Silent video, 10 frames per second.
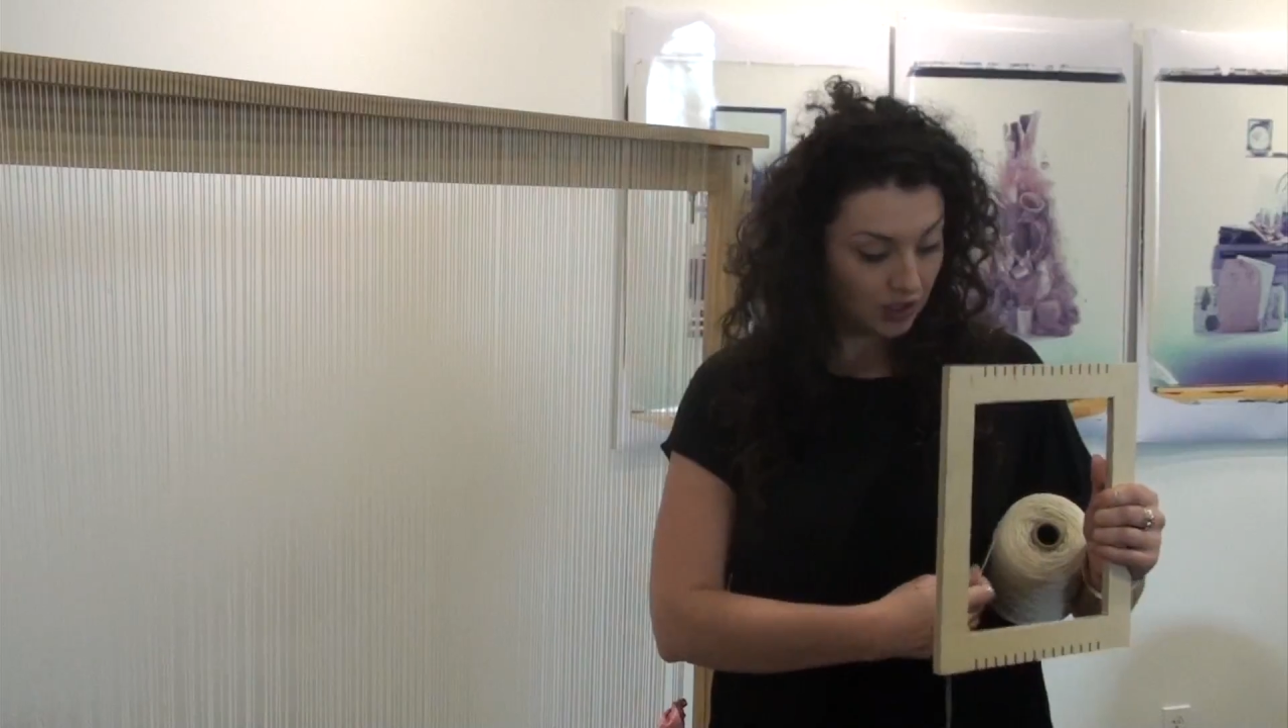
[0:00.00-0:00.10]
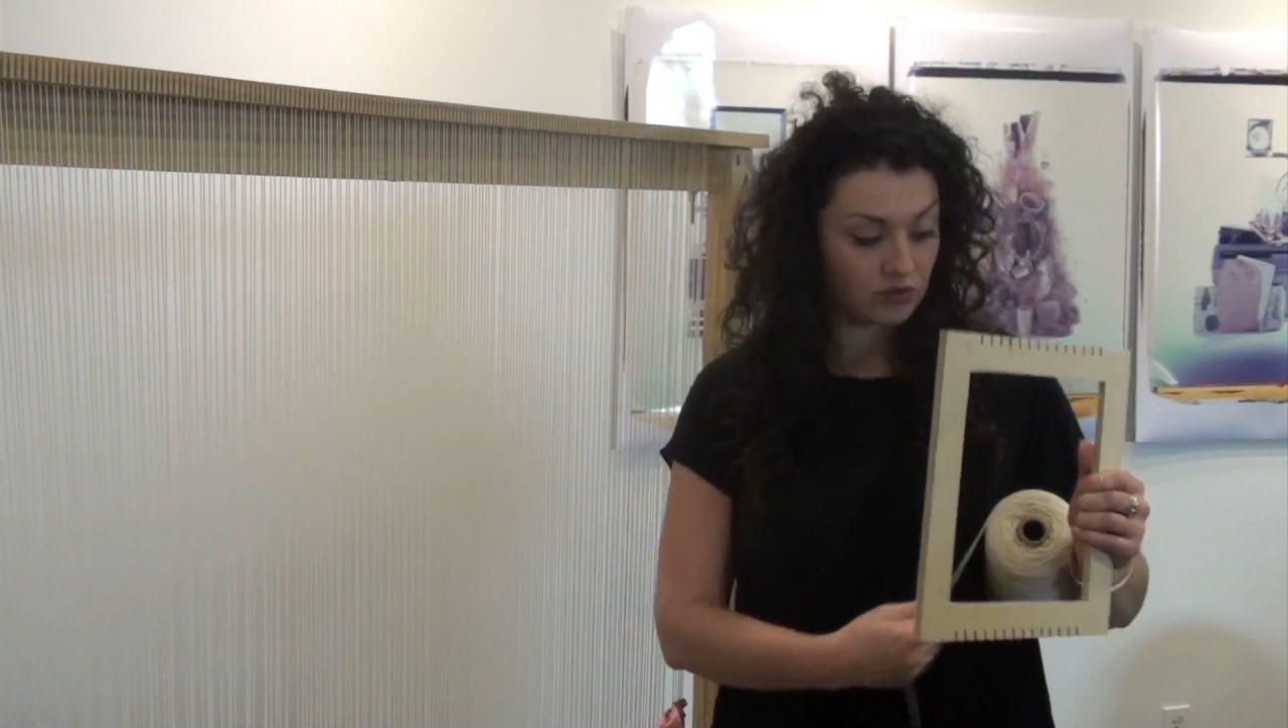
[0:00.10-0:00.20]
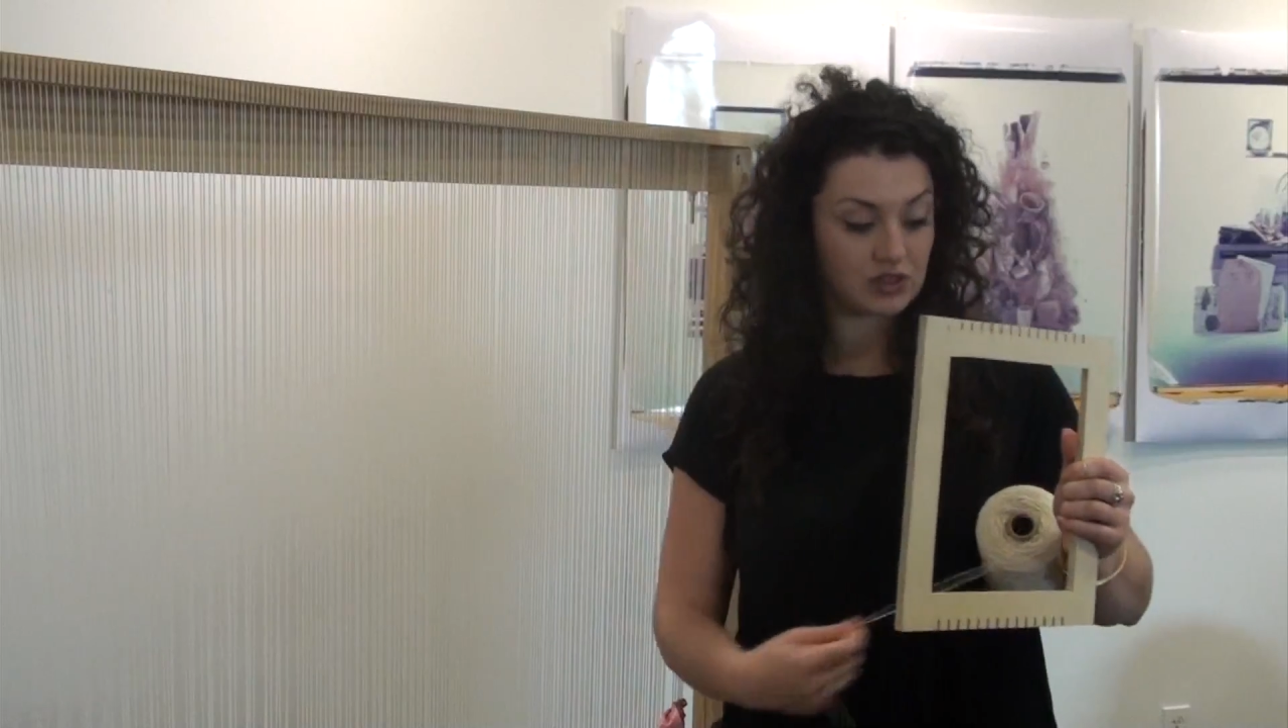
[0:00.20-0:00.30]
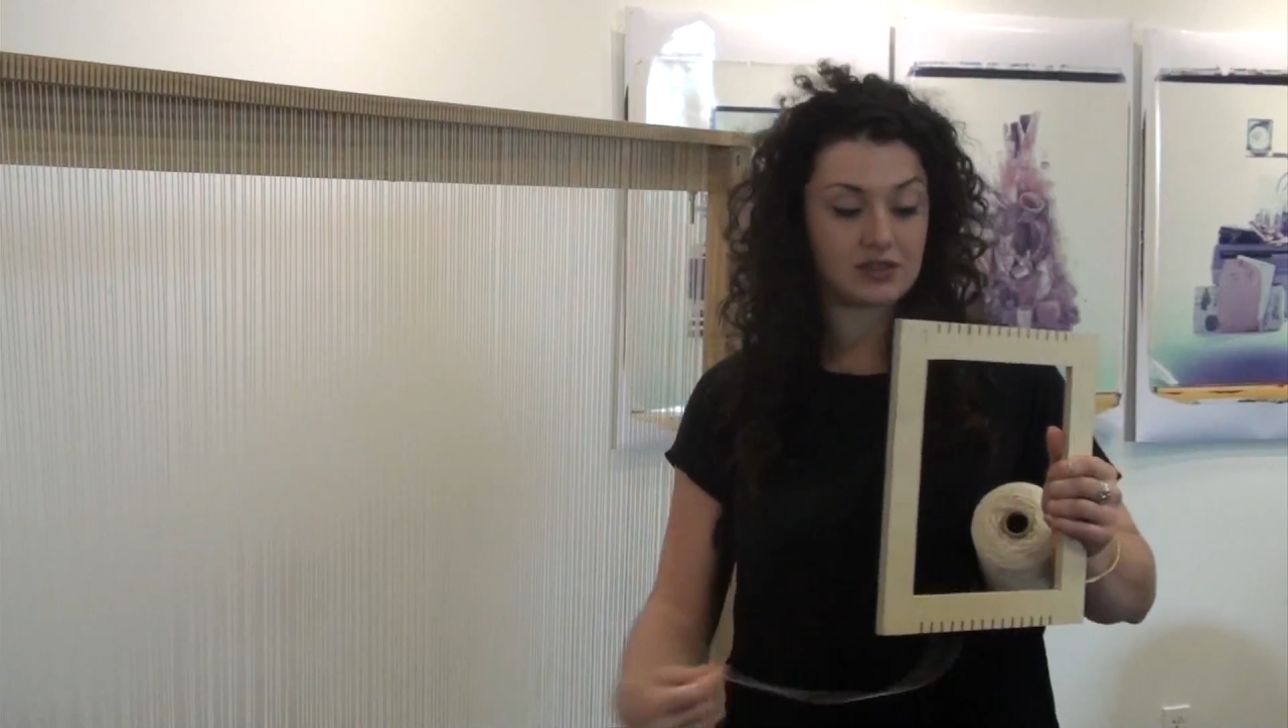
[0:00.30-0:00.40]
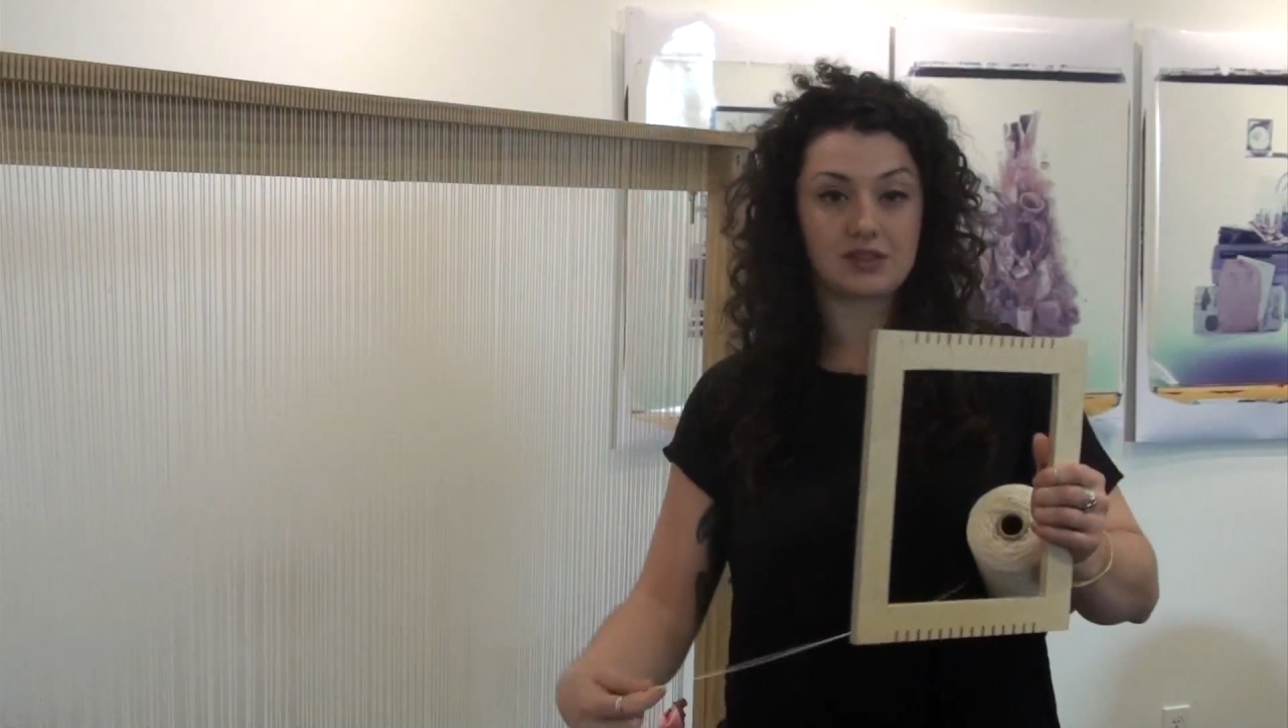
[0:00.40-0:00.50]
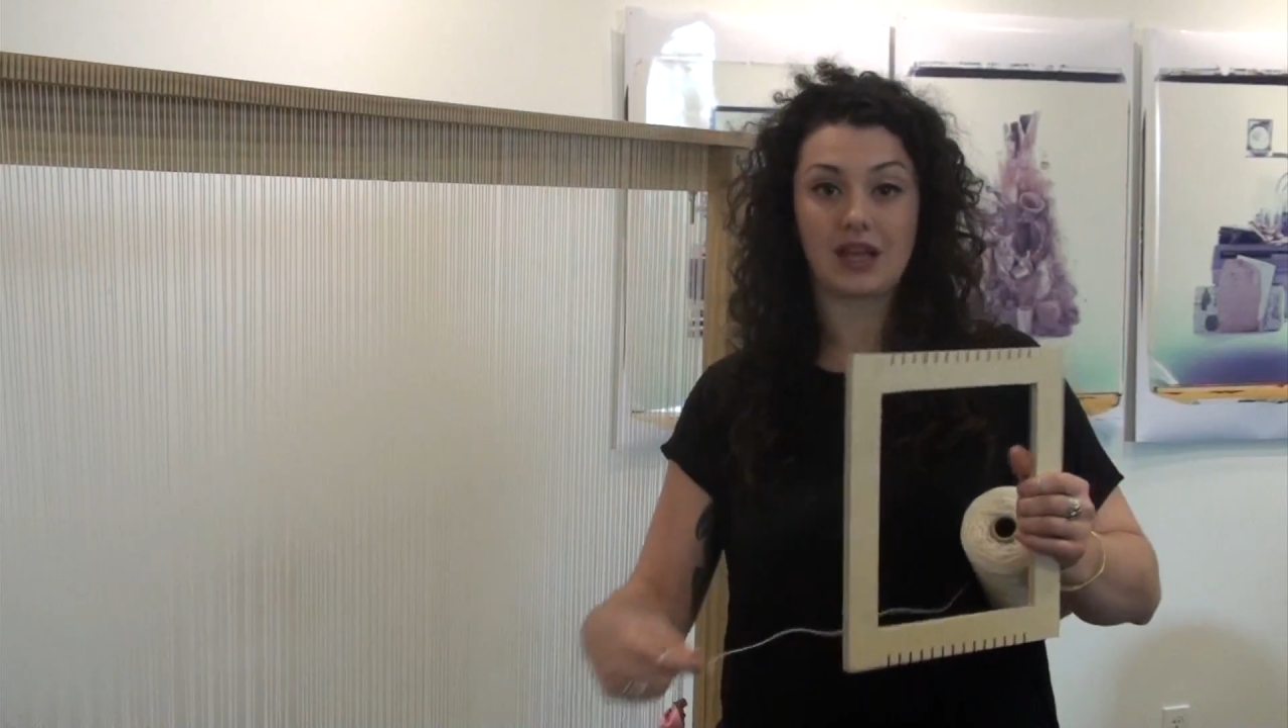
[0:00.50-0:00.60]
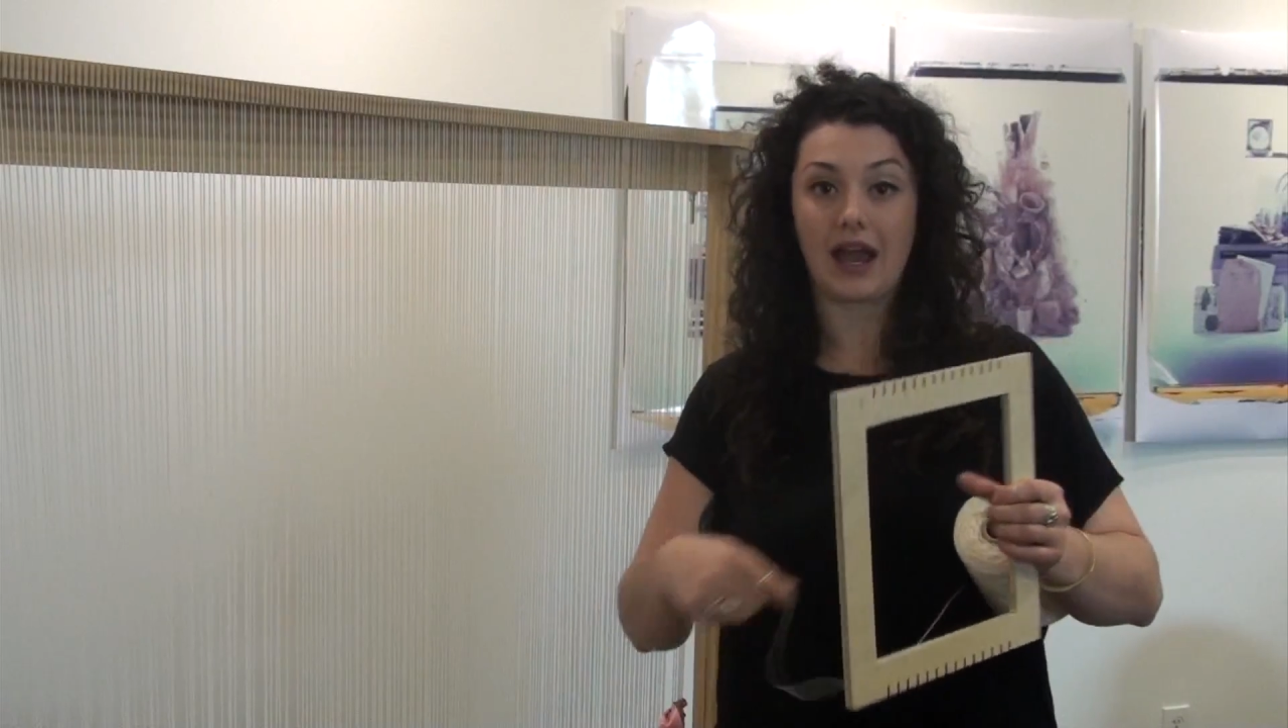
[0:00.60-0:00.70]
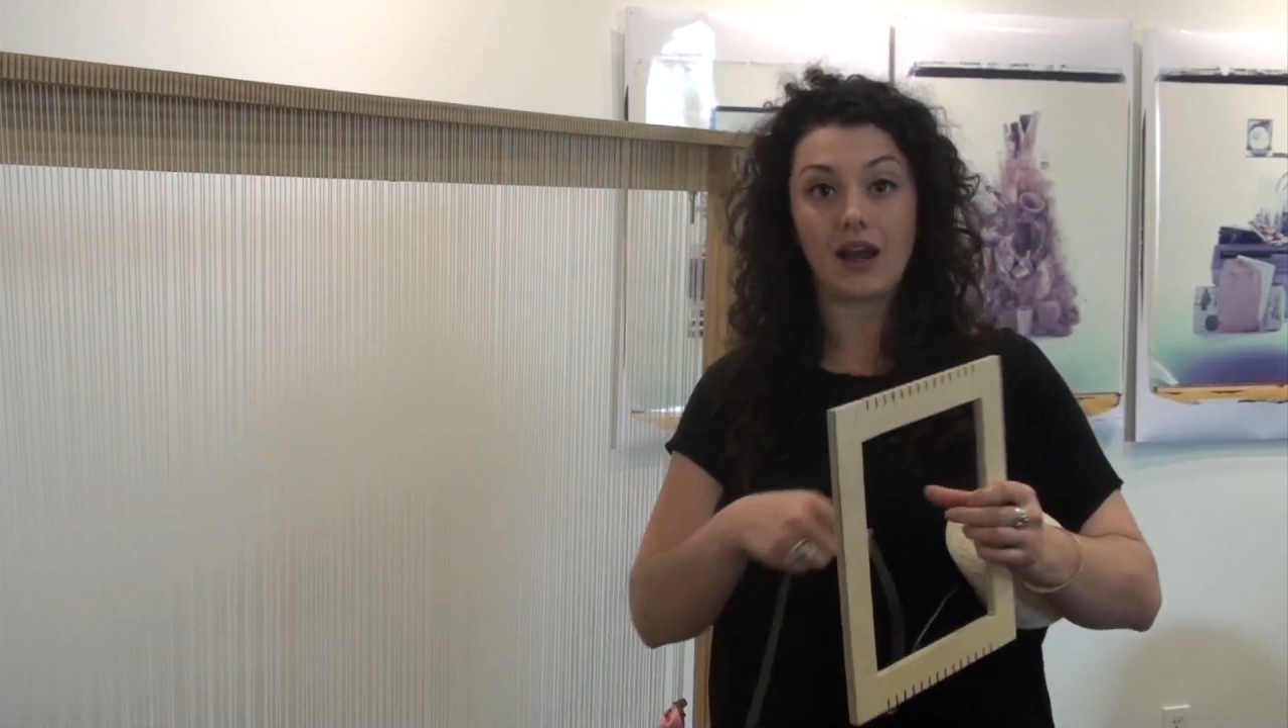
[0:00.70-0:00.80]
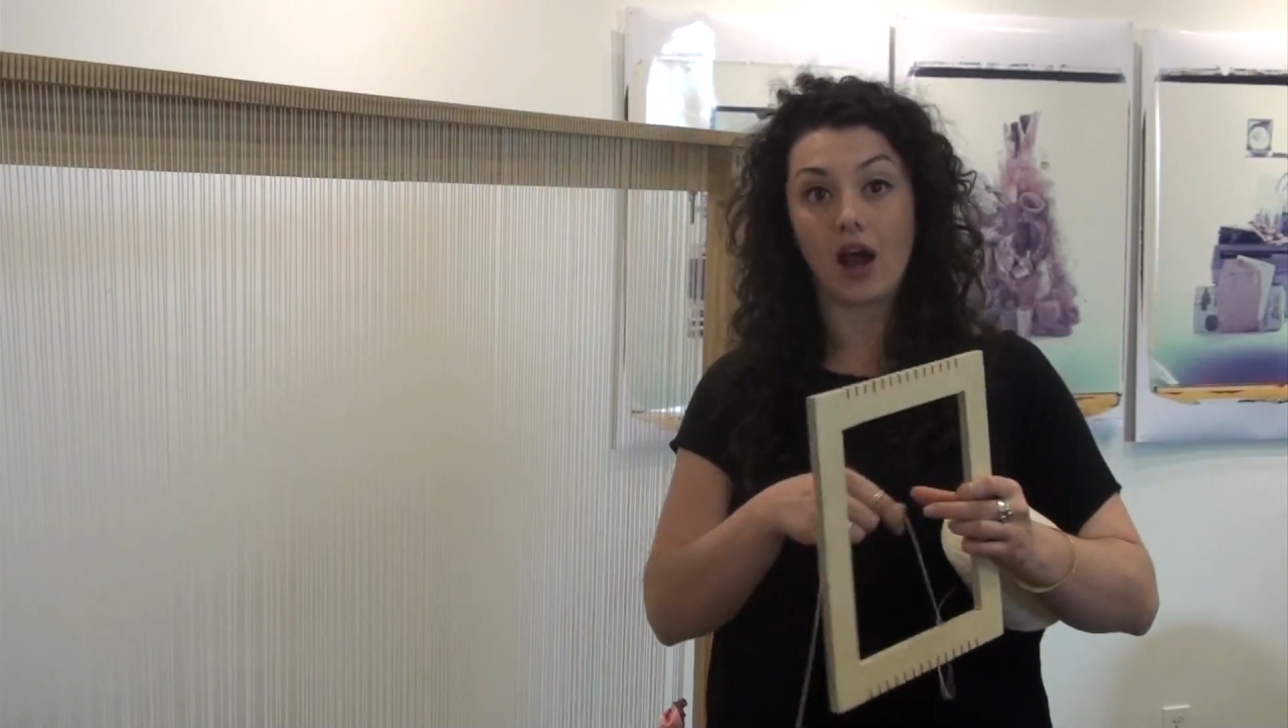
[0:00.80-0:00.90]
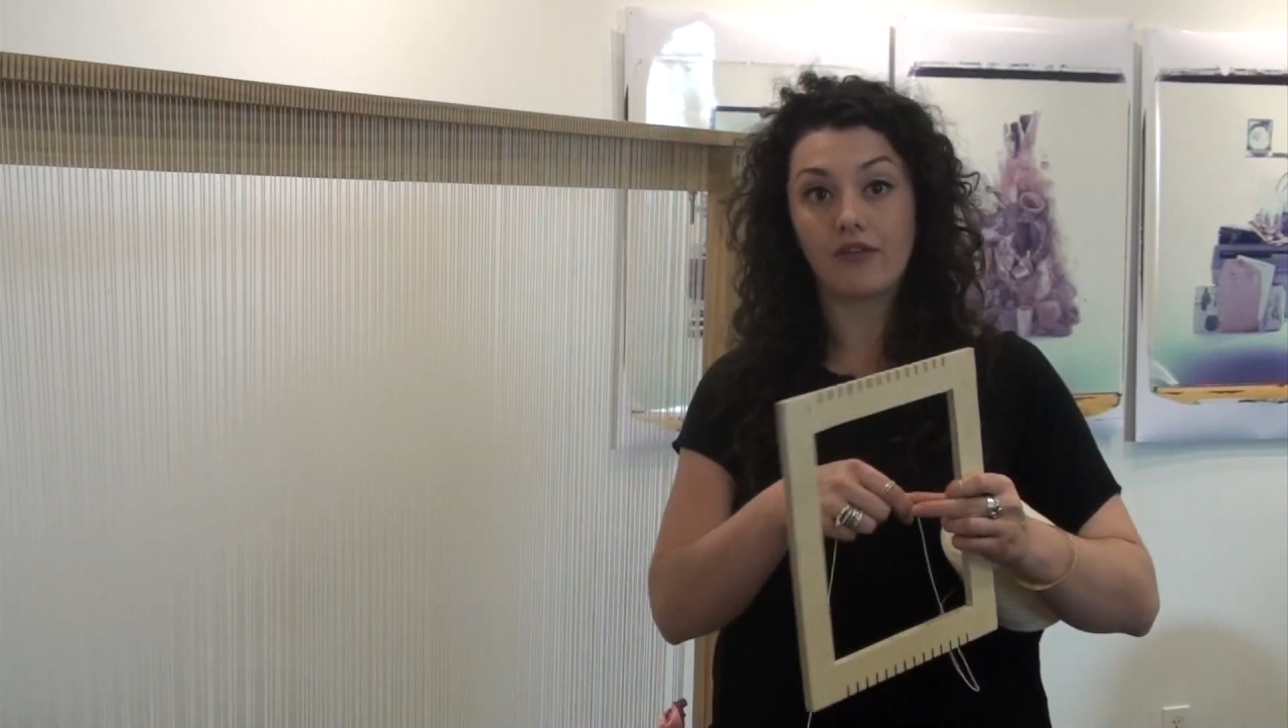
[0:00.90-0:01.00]
You just
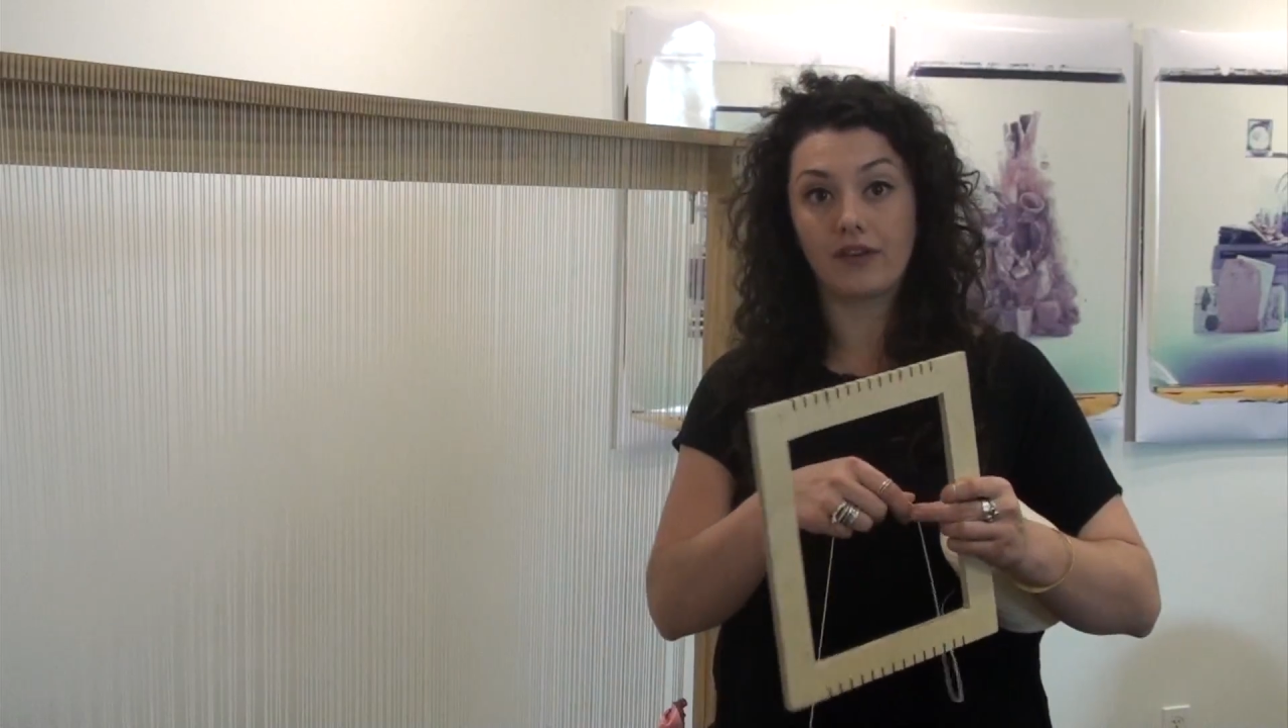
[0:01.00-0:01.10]
tie it